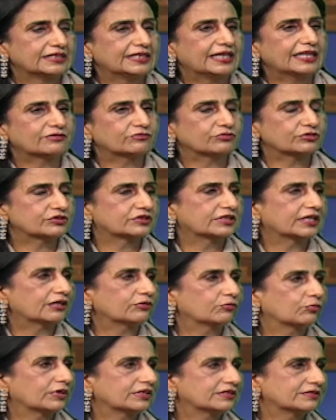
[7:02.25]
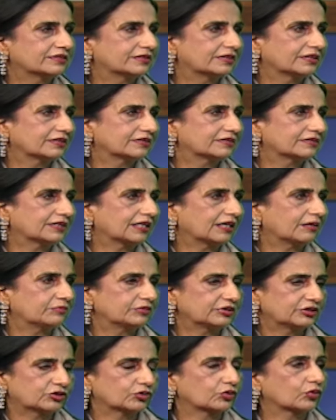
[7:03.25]
That was done once they
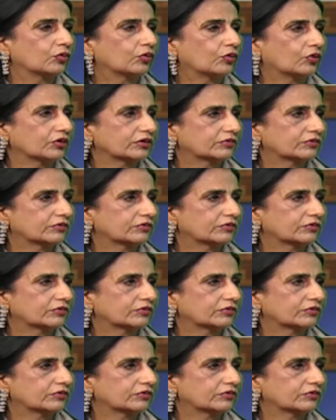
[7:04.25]
established